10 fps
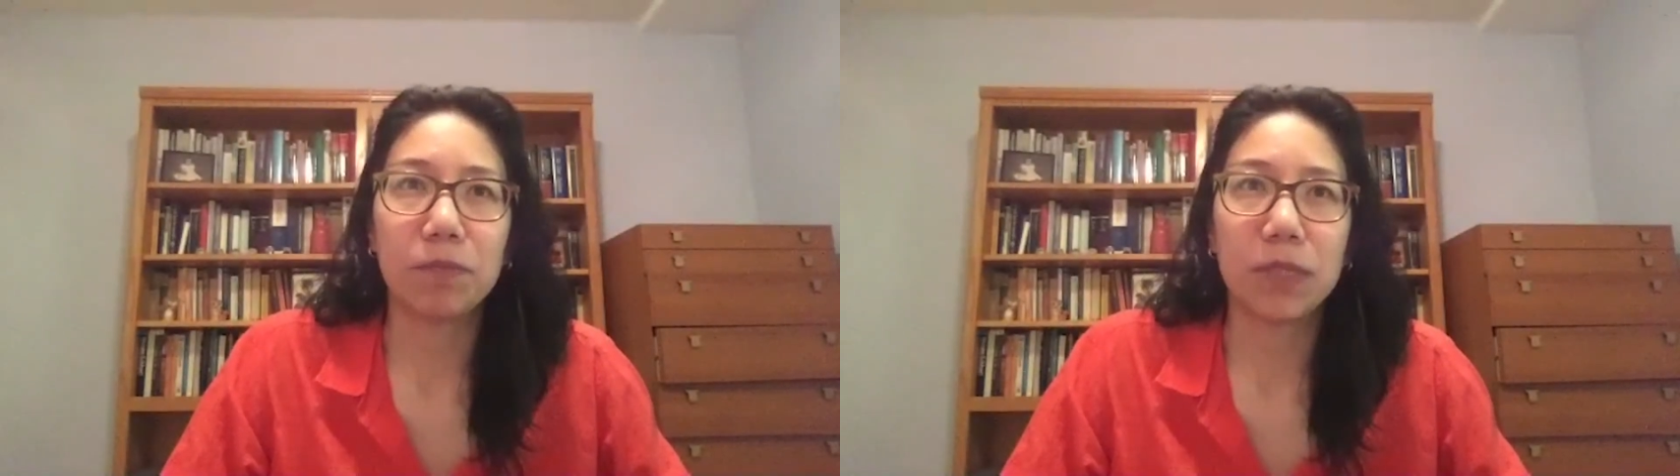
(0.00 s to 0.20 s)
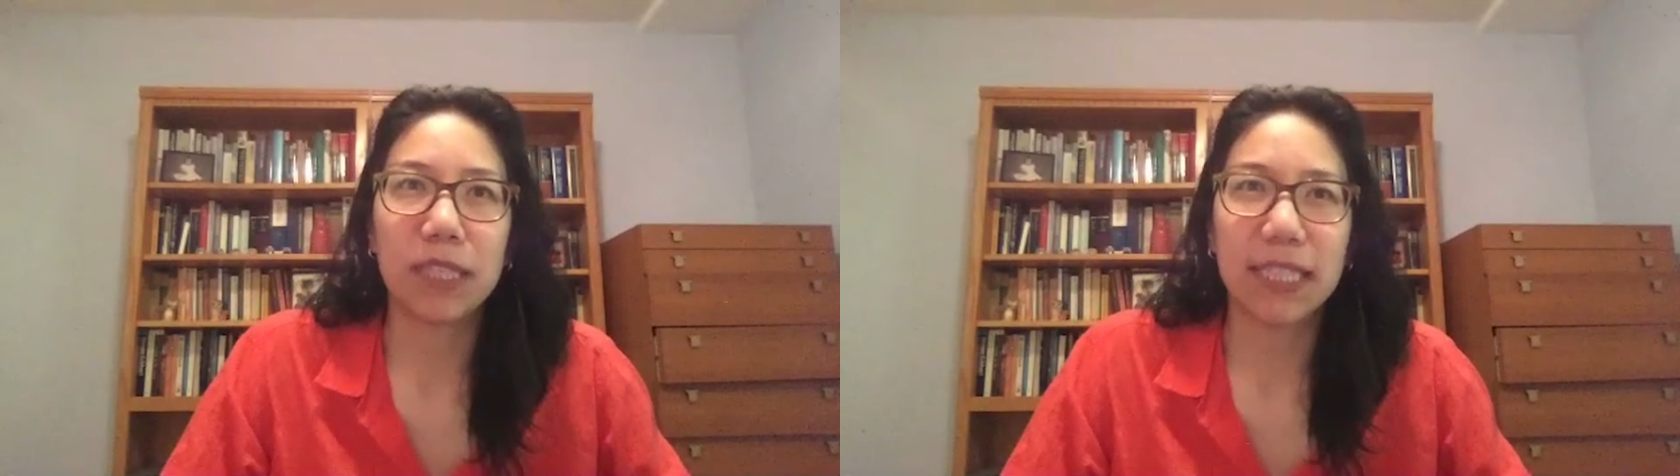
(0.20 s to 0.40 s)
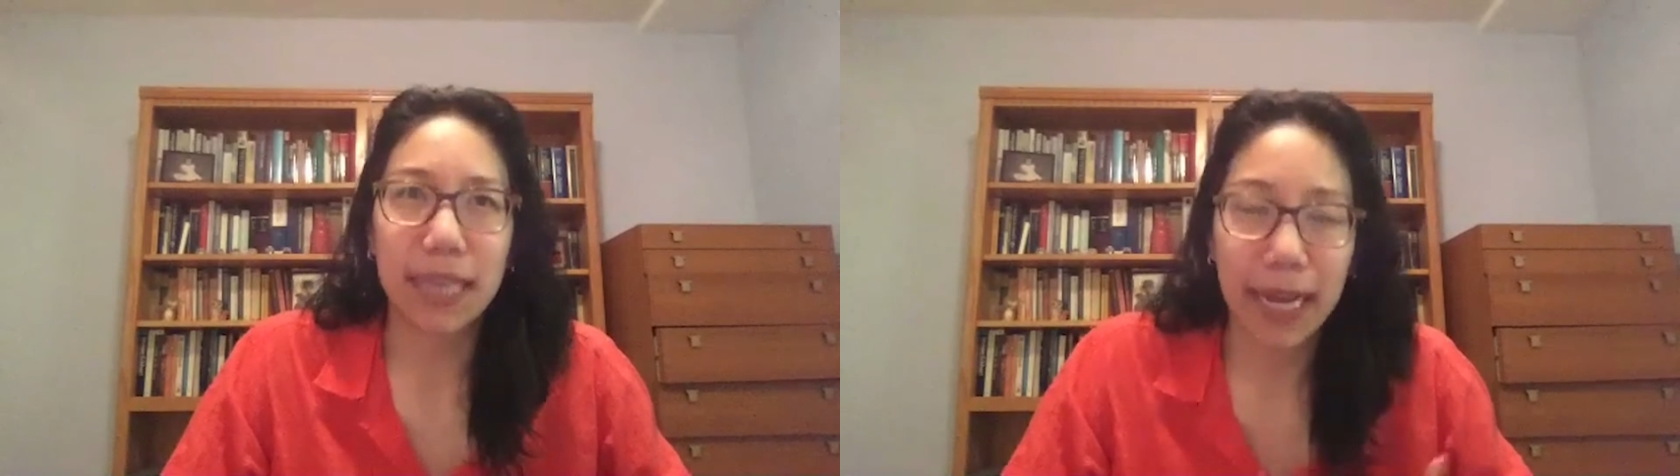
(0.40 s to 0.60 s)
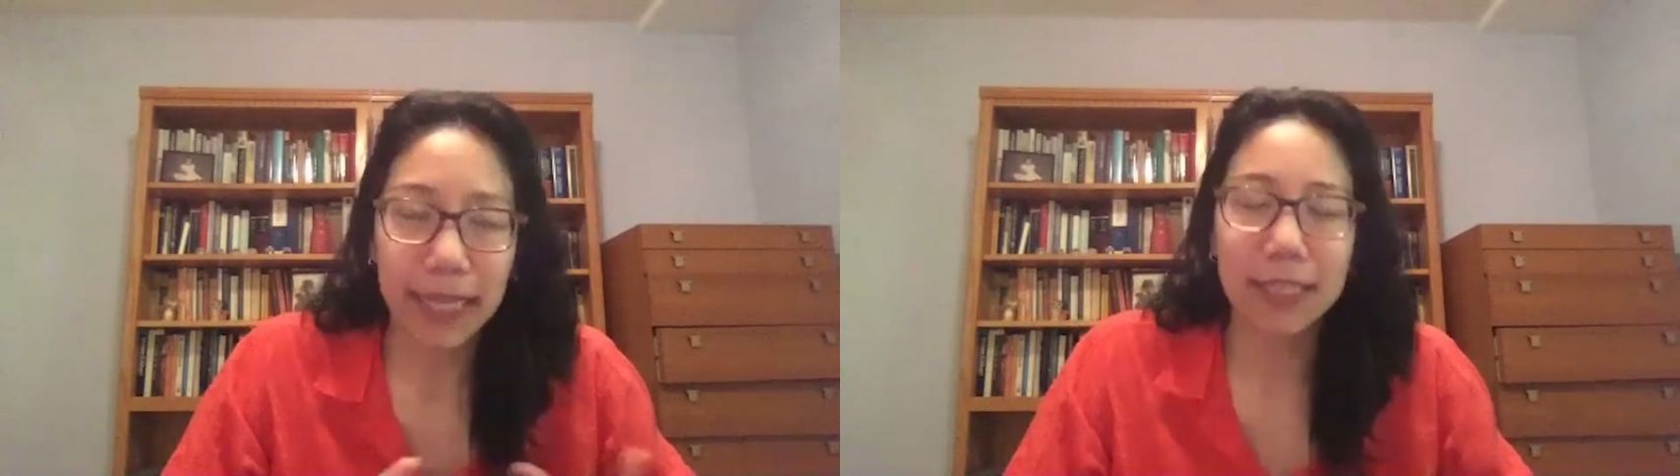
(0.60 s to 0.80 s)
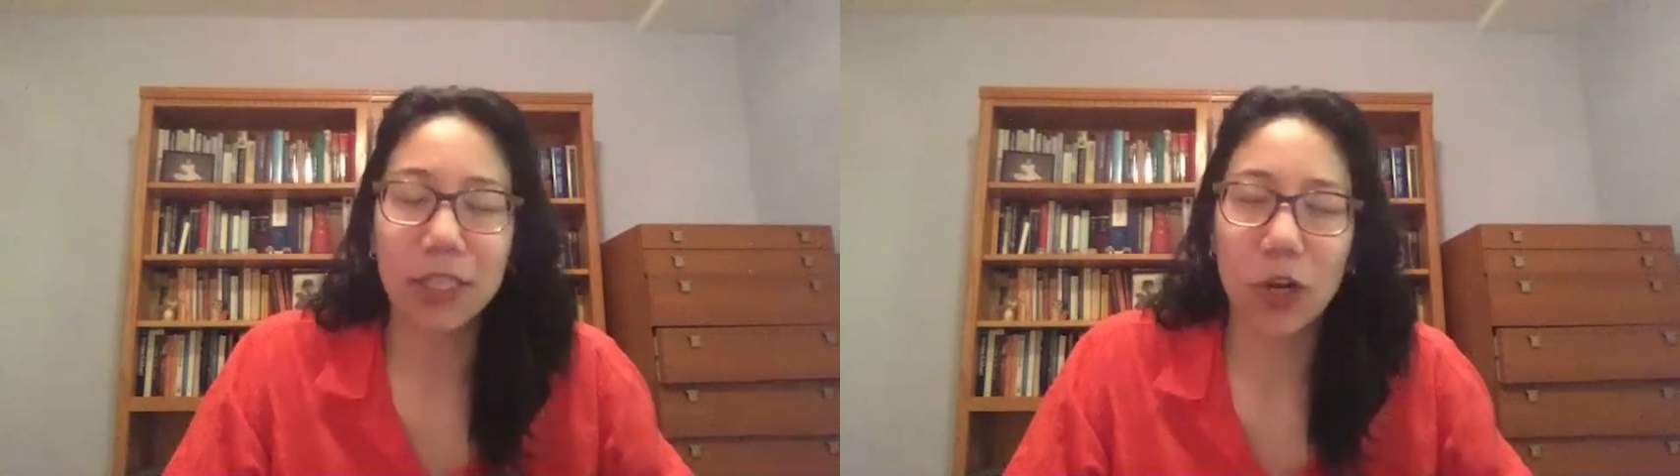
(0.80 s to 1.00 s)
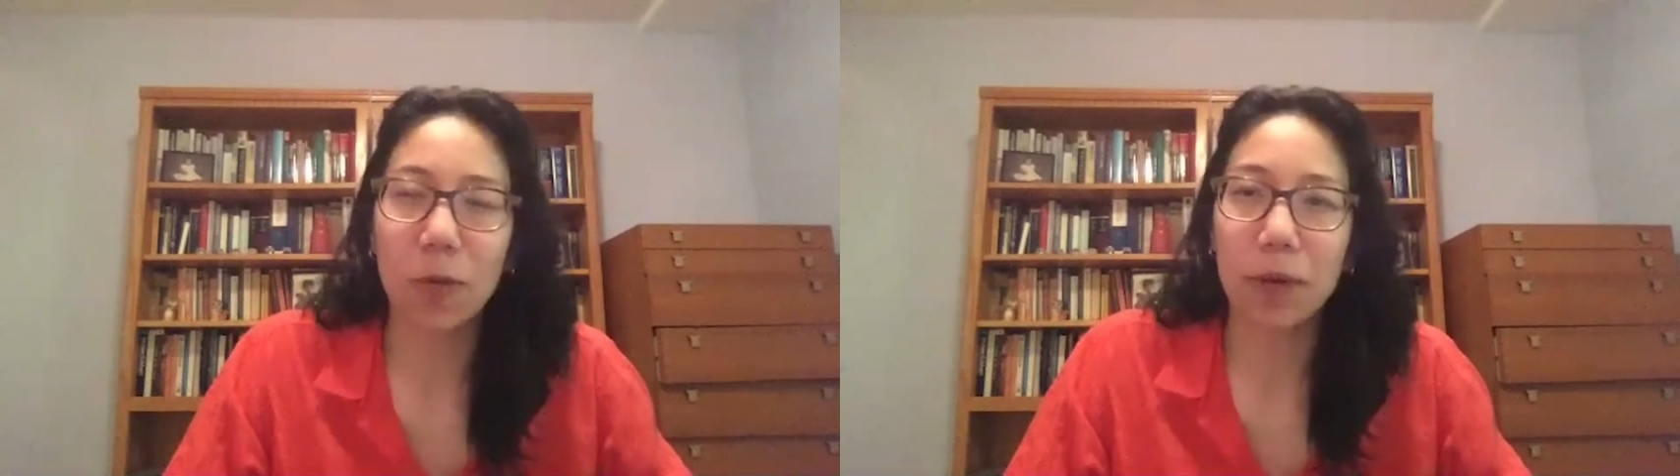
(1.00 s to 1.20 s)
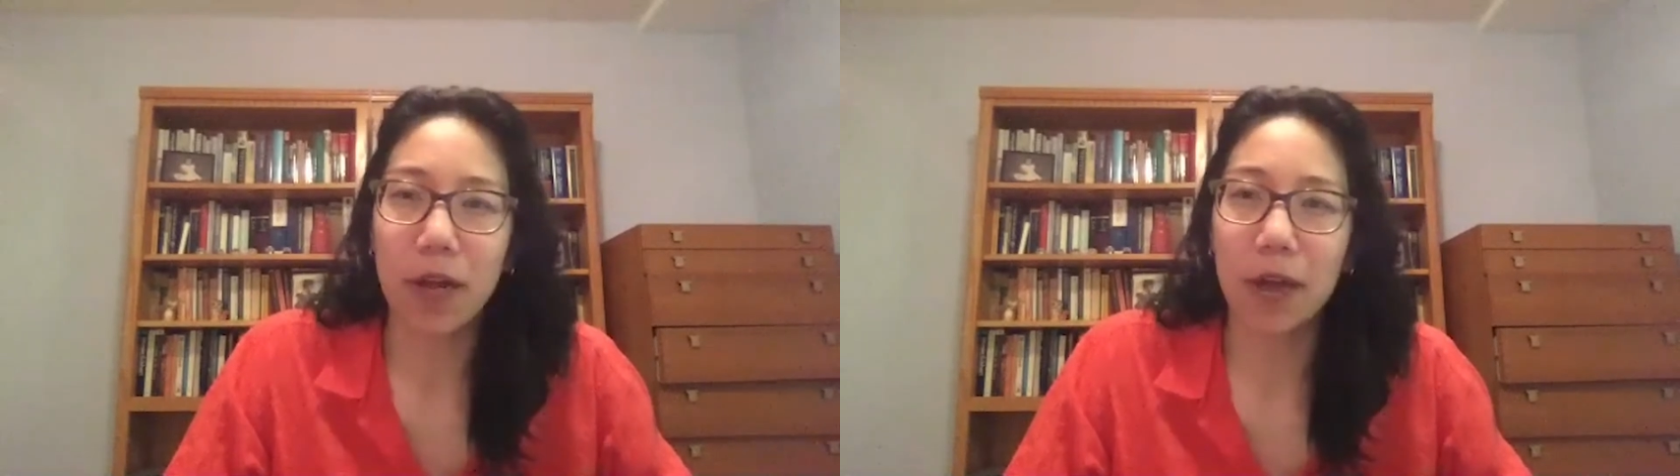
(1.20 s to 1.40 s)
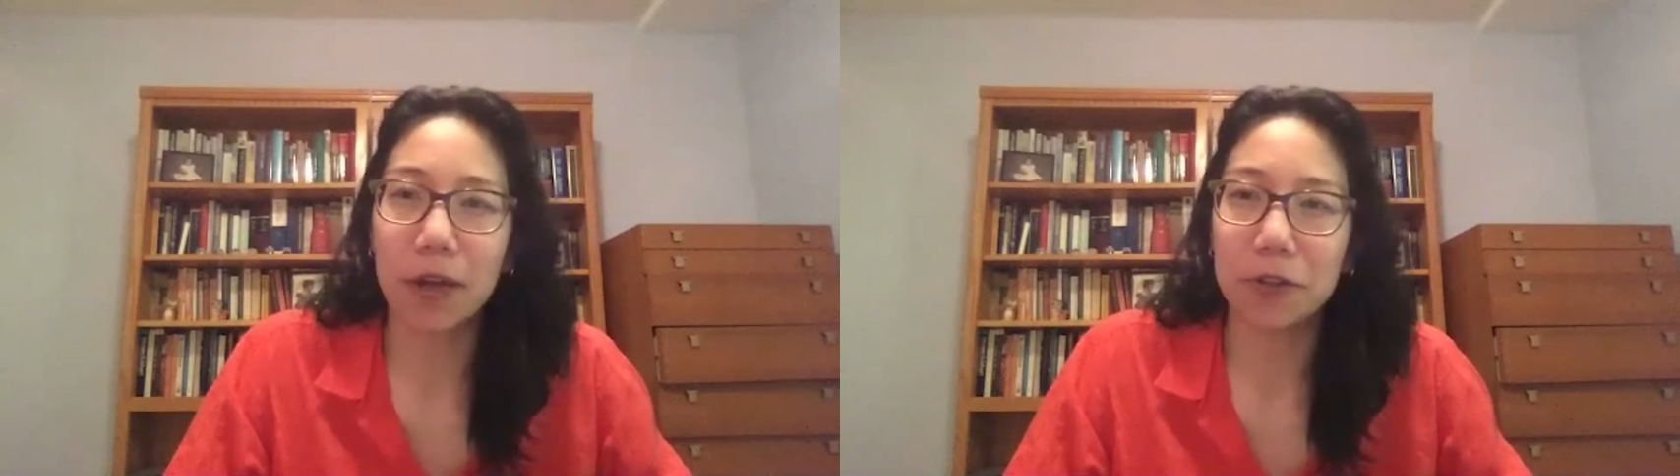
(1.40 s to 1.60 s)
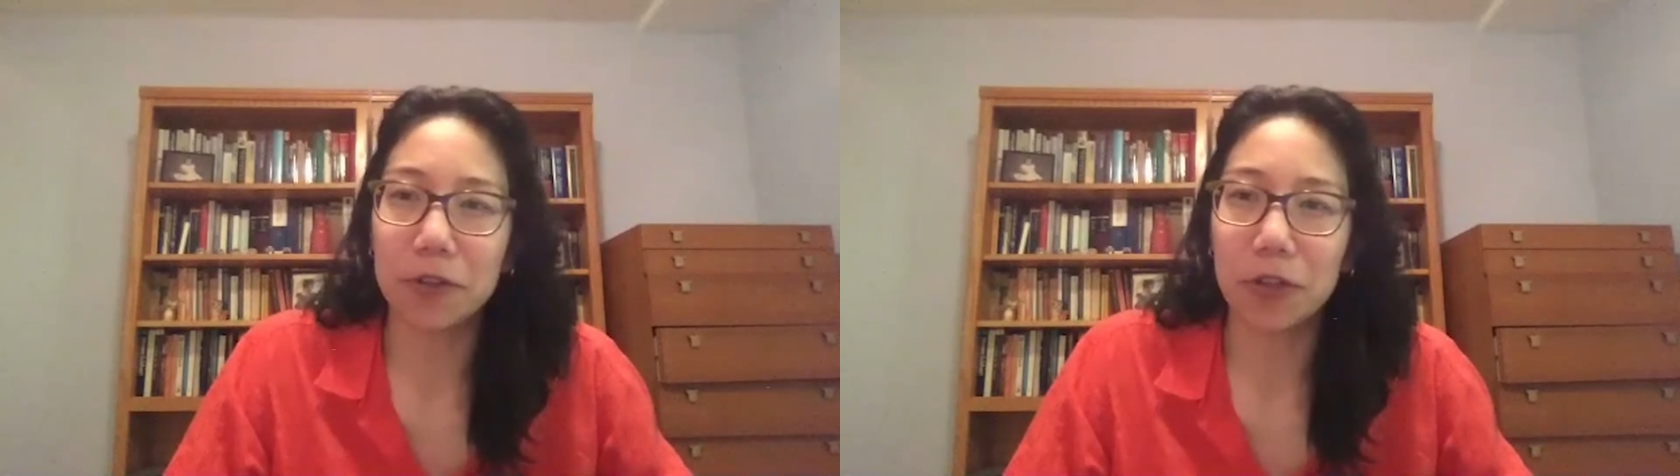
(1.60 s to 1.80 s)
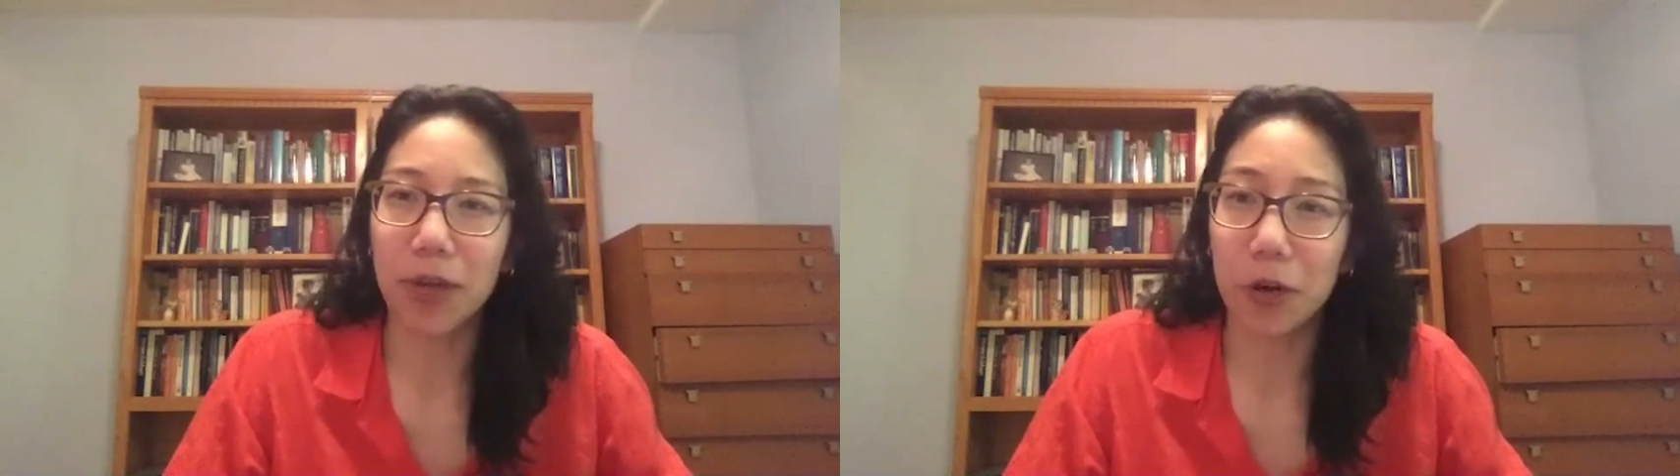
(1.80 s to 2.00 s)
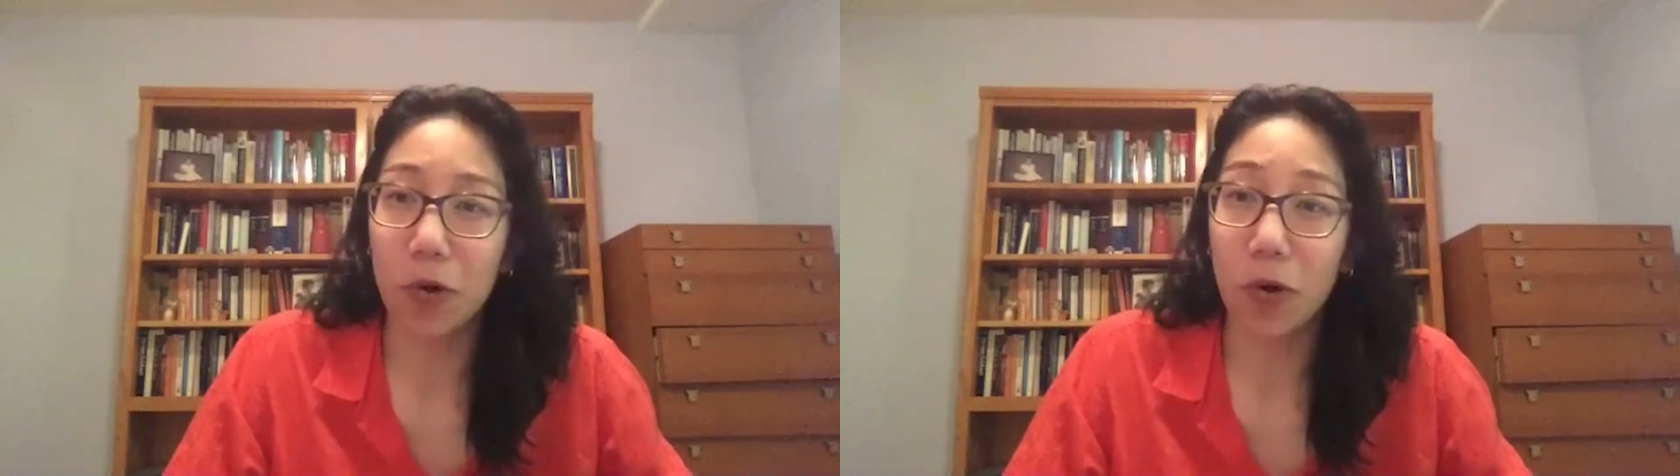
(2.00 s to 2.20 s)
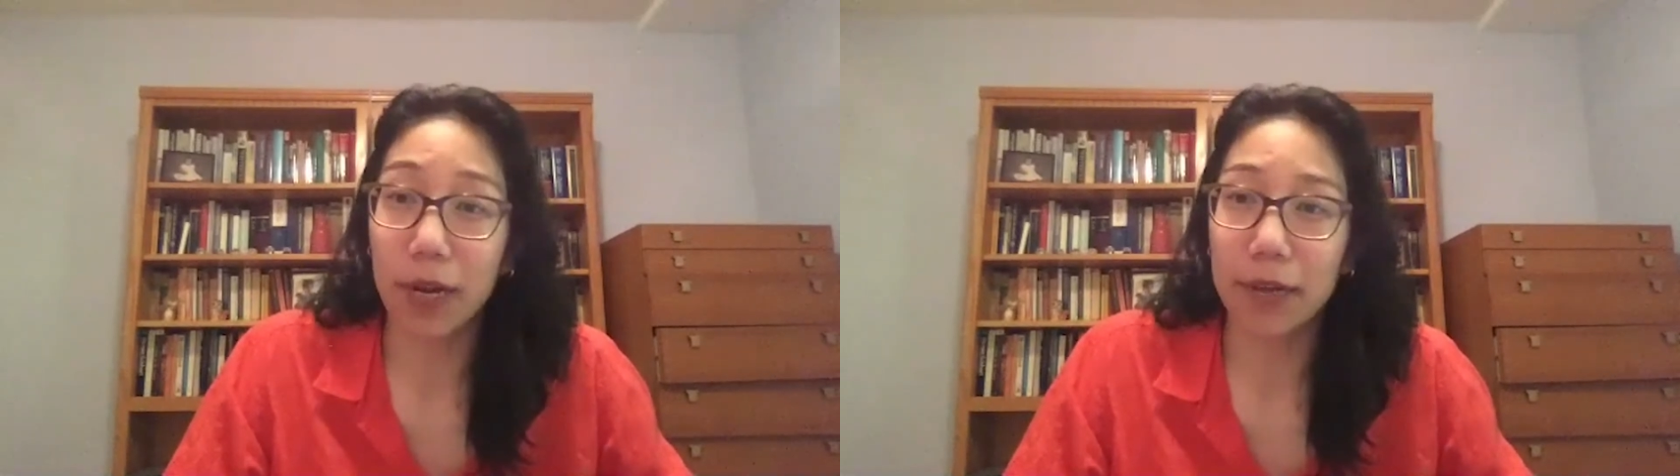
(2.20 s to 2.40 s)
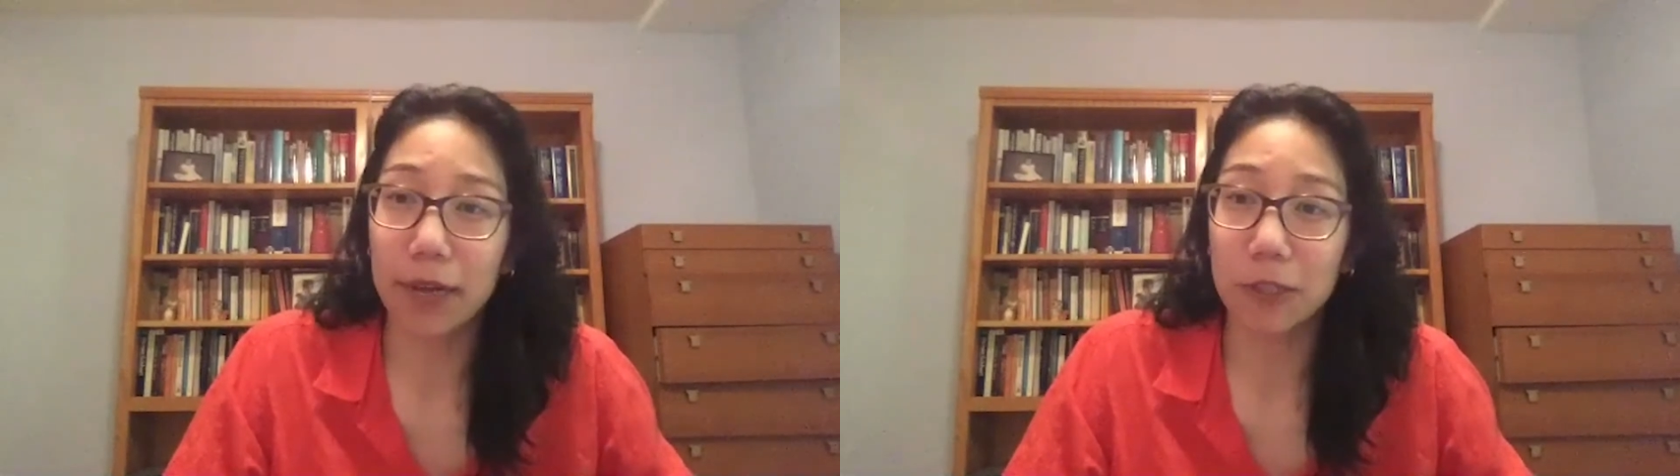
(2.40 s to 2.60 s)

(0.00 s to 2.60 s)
decides to show up in Honolulu at a courthouse